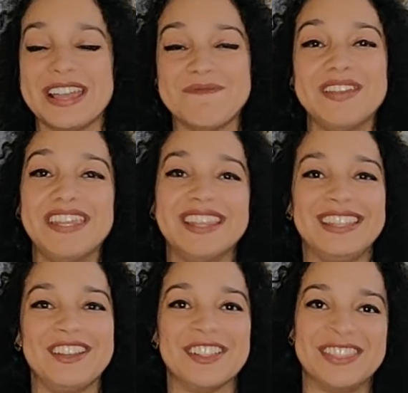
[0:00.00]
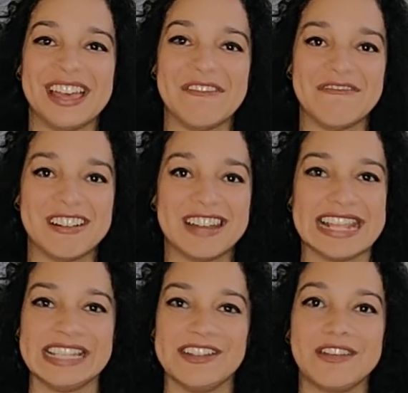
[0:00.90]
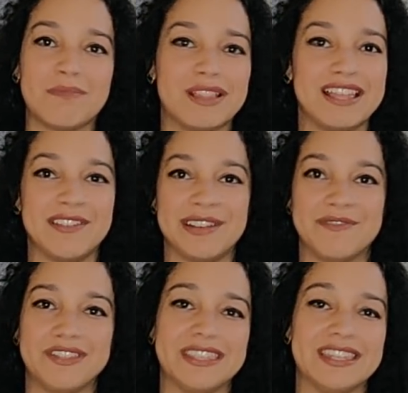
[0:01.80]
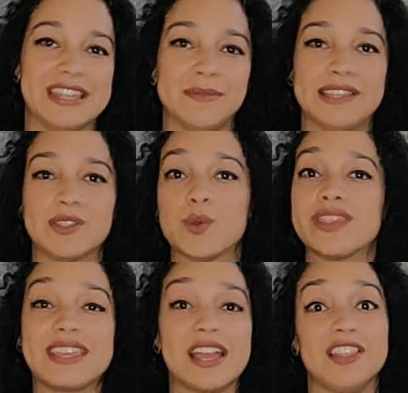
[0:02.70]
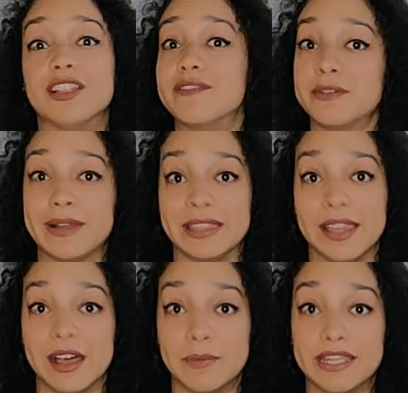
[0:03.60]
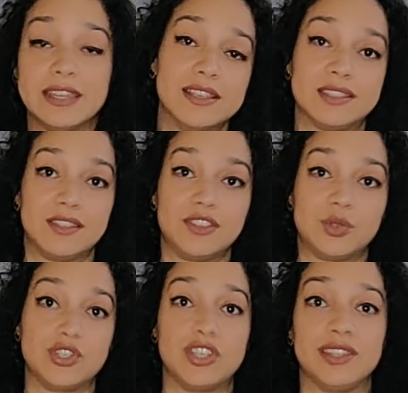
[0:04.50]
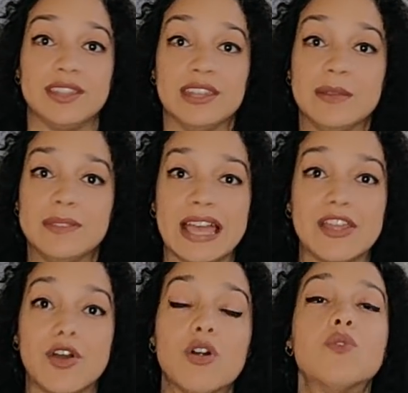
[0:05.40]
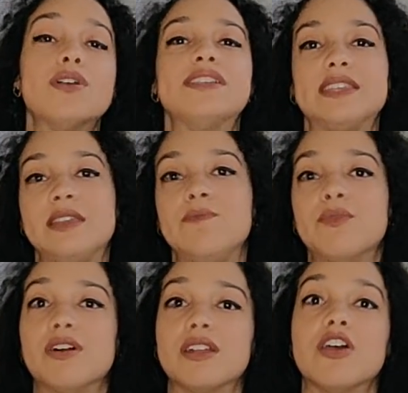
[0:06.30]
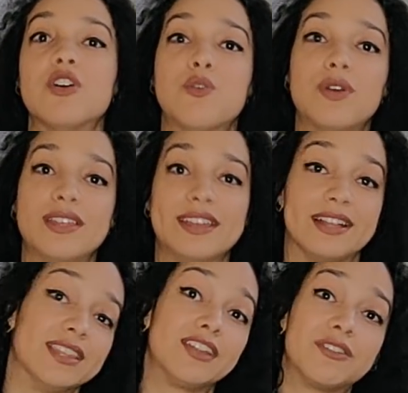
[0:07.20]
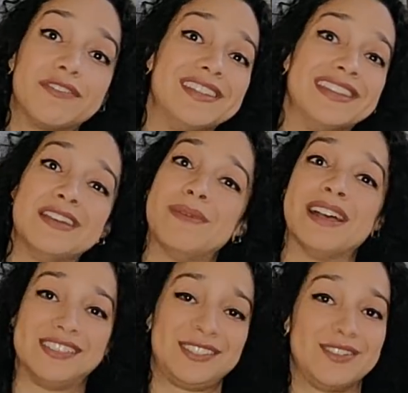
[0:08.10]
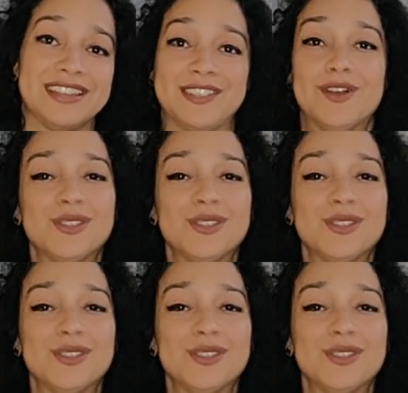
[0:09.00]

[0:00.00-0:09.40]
I immediately got that one. I started playing around with the nibs. That's one thing I love about Lamy, is switching the nibs. I always keep one with a calligraphy nib, as you guys